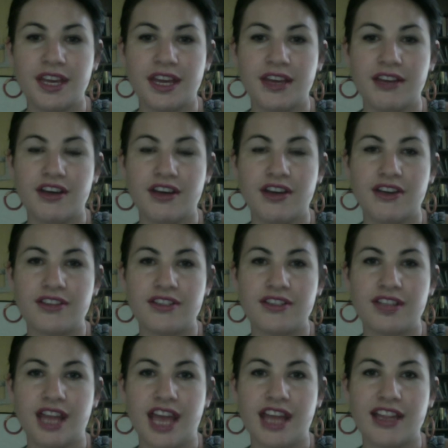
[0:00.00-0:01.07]
called
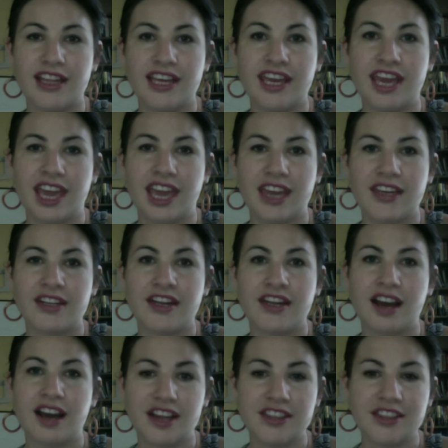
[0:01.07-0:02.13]
Ellie Ann
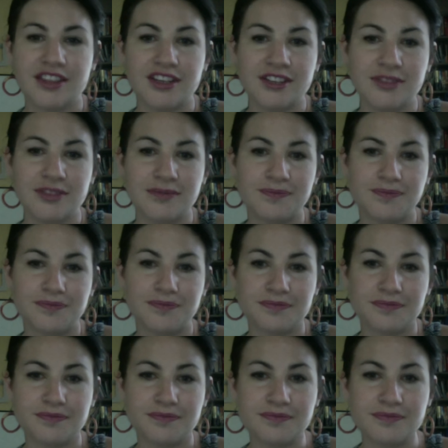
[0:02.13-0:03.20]
Author.
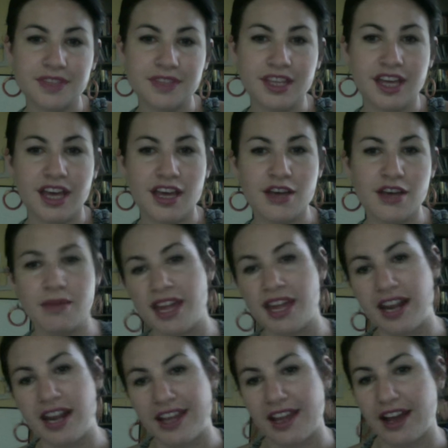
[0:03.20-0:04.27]

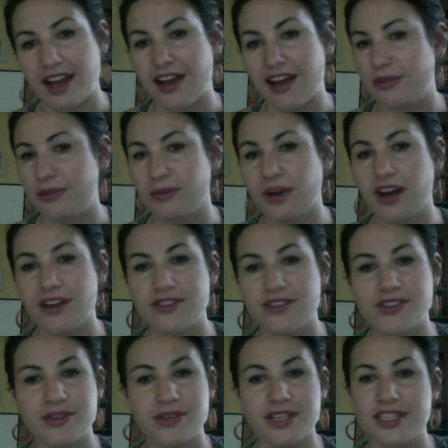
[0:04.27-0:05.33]
And I
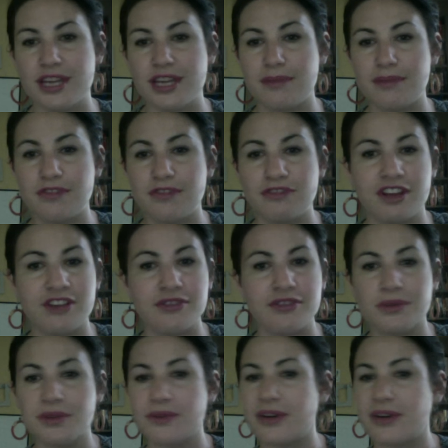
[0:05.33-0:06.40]
also accept friend
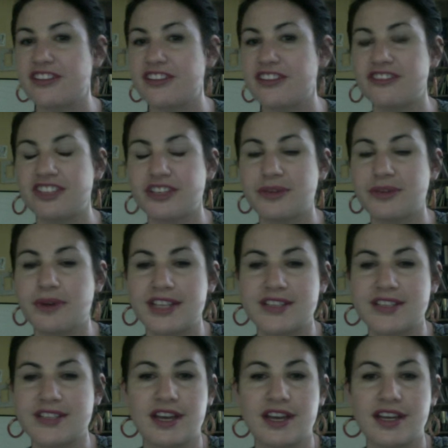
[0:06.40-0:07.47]

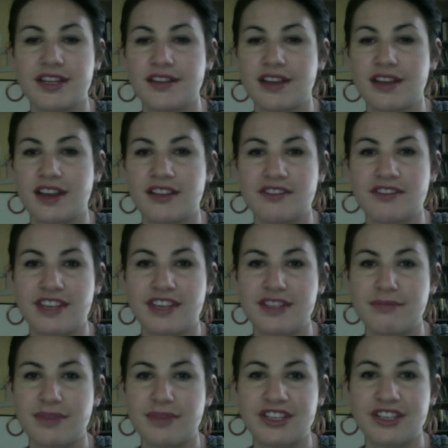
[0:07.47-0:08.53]
requests on Facebook.